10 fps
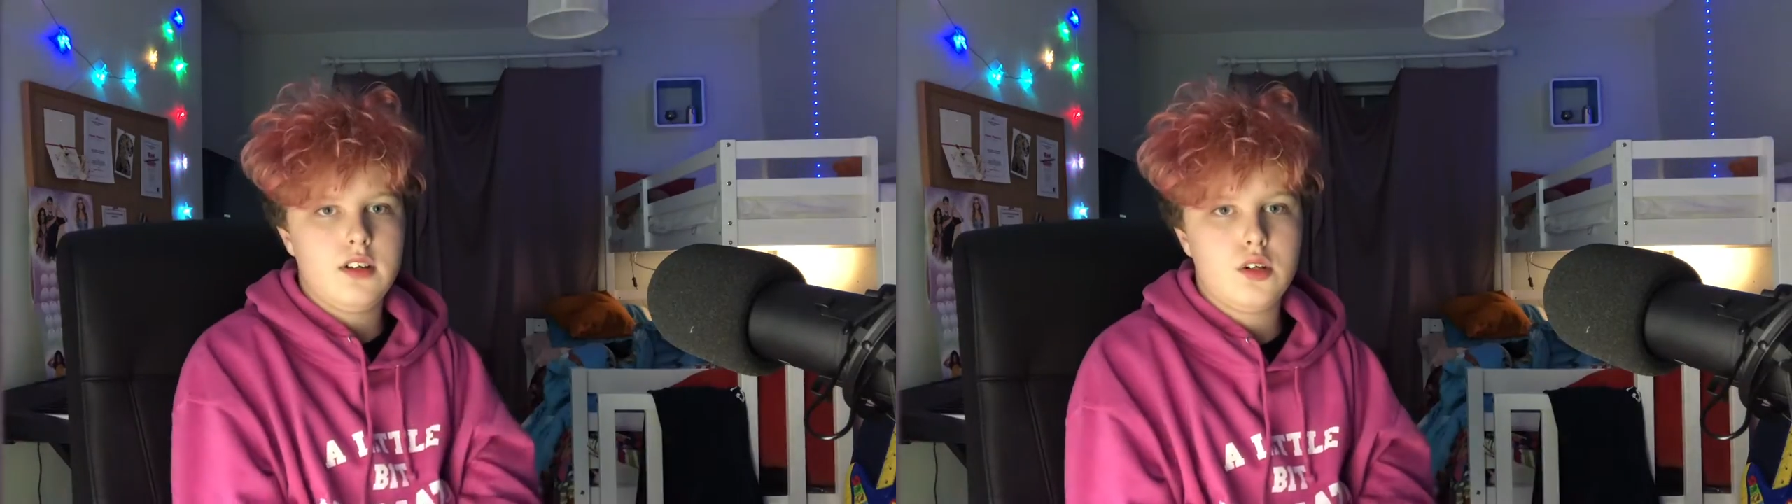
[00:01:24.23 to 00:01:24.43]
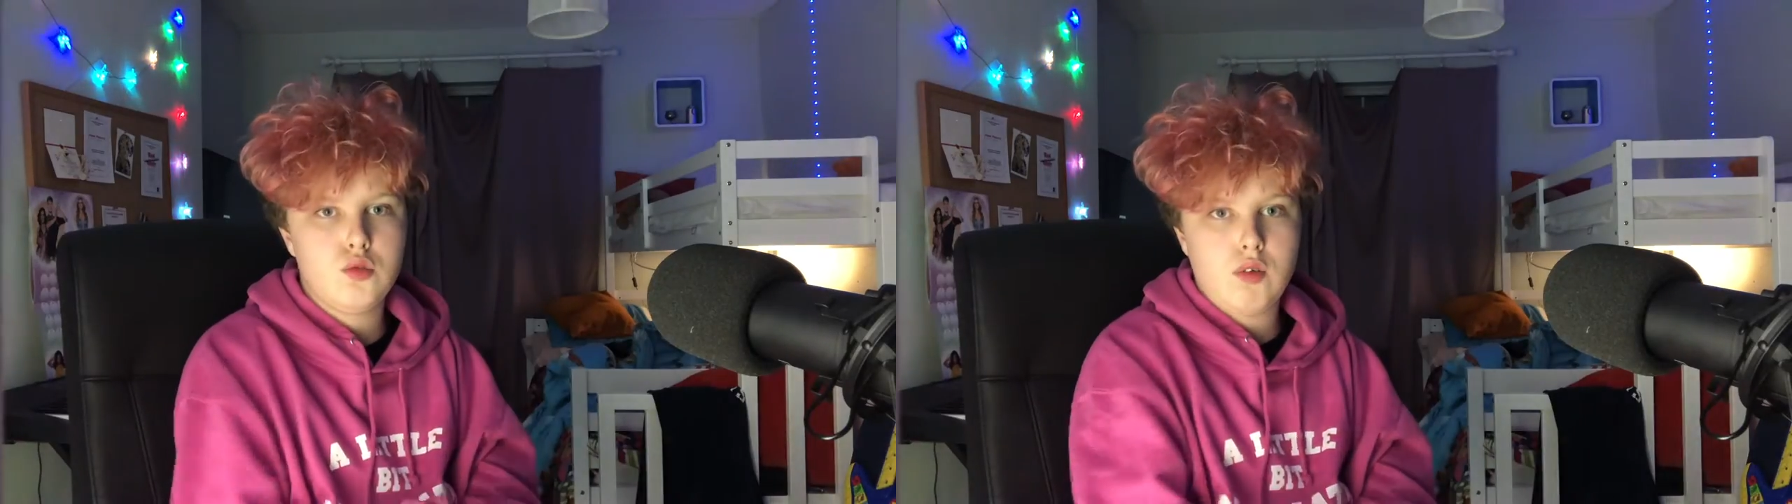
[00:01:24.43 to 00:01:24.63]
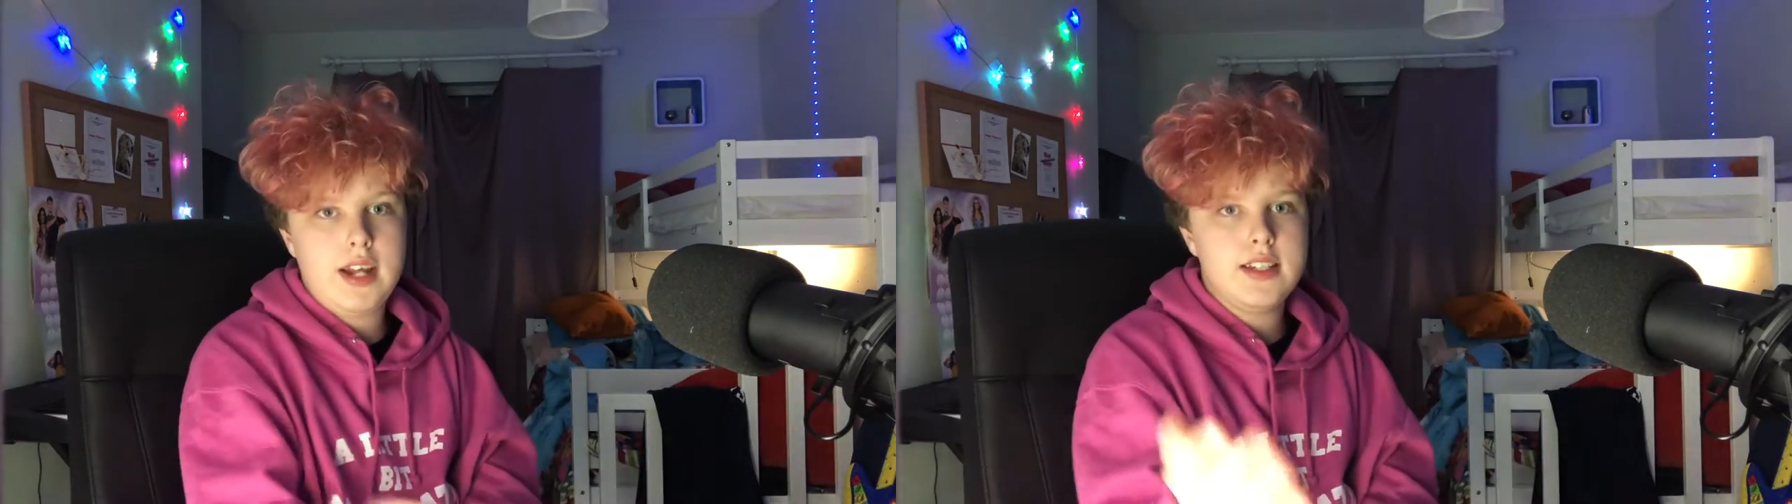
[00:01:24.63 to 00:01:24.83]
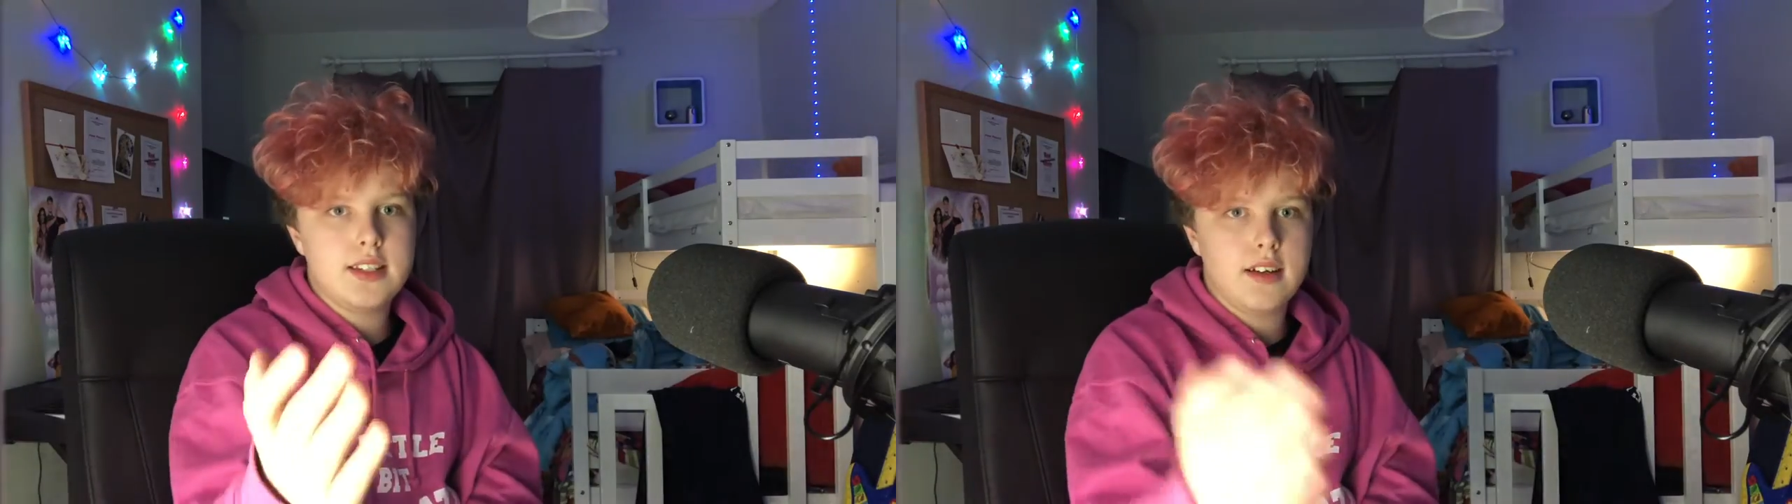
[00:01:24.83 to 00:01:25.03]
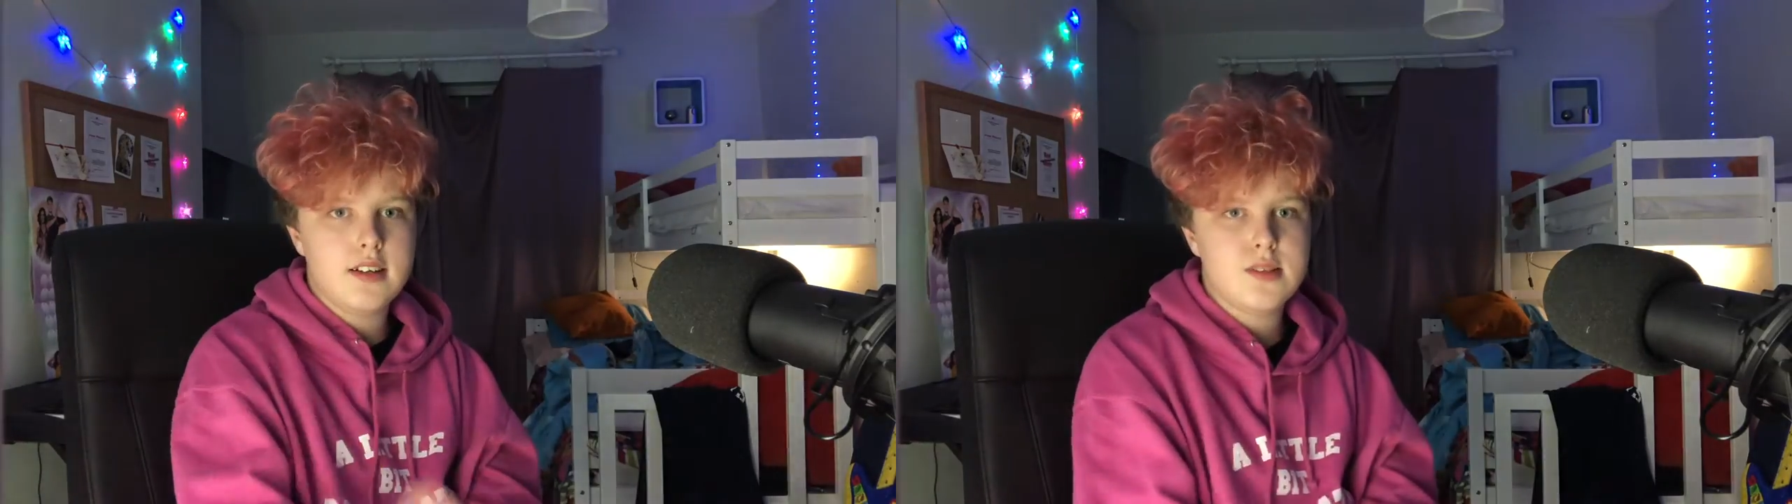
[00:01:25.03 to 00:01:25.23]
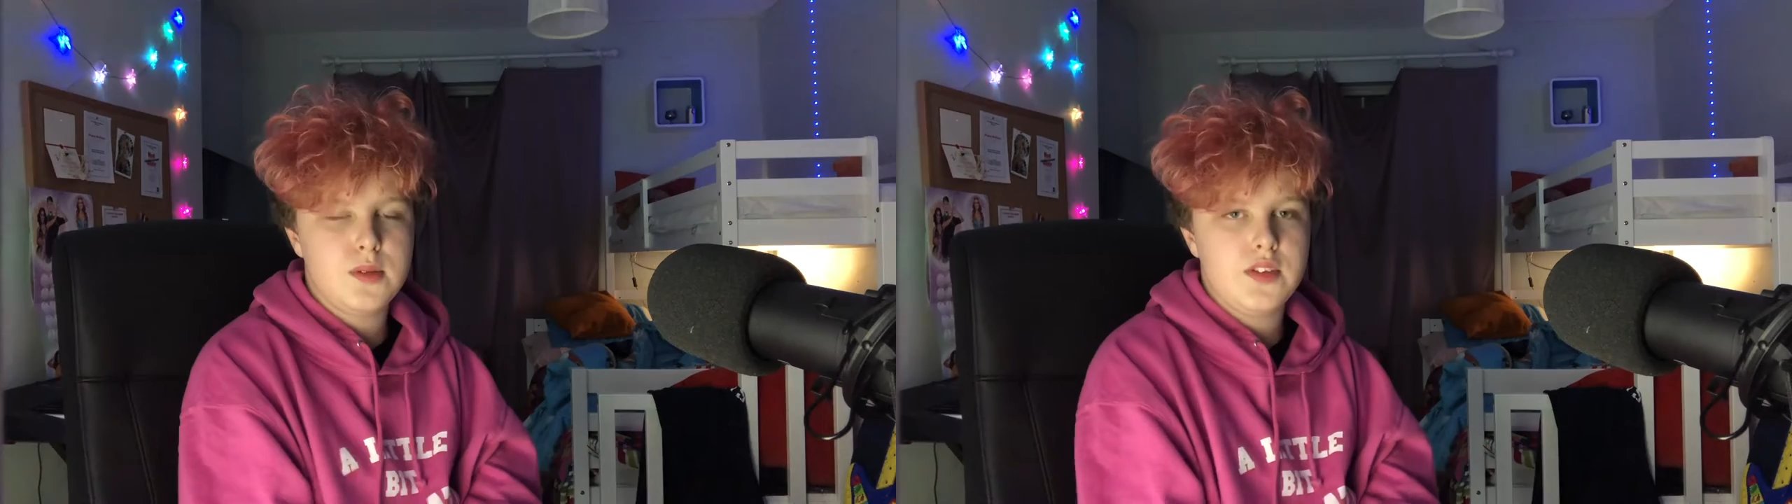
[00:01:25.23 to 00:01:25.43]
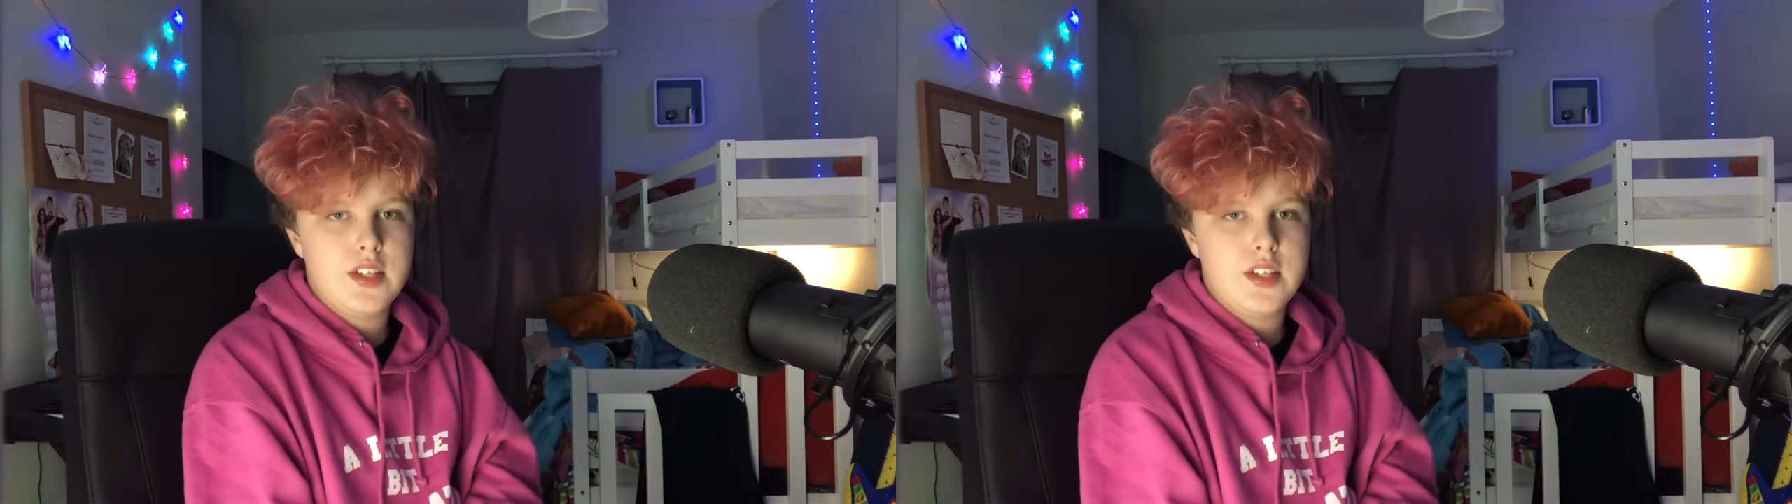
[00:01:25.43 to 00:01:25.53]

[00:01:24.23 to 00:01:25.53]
graced us with